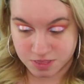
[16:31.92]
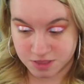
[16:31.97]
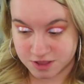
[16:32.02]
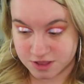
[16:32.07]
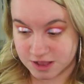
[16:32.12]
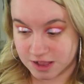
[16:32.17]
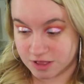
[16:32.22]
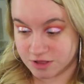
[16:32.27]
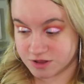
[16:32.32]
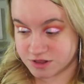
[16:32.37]
the
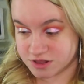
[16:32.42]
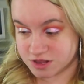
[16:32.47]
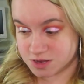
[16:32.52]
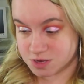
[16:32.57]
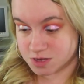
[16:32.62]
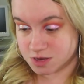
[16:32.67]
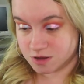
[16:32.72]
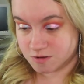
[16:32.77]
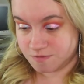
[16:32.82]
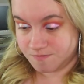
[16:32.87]
Galaxy
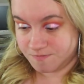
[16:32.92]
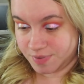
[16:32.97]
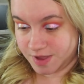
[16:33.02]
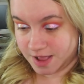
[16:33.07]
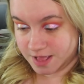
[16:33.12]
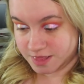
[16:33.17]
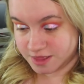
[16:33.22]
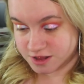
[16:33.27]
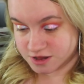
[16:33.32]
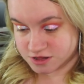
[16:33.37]
Chic
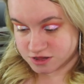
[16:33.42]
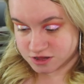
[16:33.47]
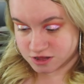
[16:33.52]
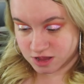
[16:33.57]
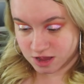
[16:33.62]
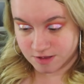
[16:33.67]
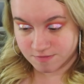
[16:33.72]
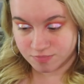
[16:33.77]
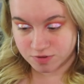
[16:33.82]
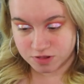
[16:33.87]
palette,
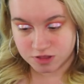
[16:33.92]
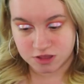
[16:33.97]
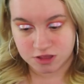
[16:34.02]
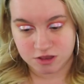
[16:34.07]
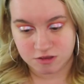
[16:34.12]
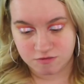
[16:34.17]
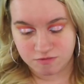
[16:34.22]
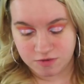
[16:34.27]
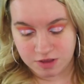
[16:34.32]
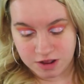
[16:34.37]
I
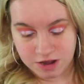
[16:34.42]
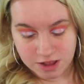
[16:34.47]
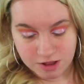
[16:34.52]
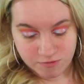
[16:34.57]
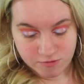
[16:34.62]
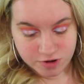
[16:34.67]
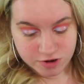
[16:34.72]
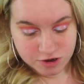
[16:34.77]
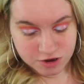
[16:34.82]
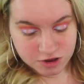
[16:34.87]
believe, and I
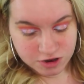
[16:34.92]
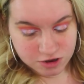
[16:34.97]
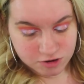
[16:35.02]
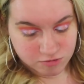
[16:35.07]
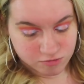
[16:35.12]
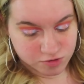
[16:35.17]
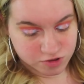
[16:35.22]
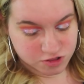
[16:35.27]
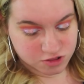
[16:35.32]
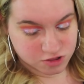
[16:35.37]
went
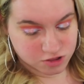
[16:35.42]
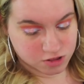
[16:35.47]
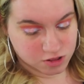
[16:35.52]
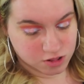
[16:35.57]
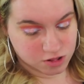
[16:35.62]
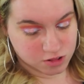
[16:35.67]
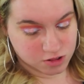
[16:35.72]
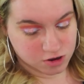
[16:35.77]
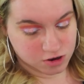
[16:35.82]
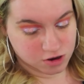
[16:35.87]
in with the
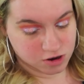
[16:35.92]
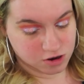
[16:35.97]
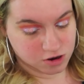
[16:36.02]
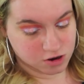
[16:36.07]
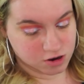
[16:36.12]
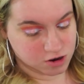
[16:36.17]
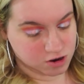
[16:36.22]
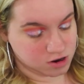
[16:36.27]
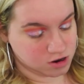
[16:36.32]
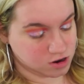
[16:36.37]
color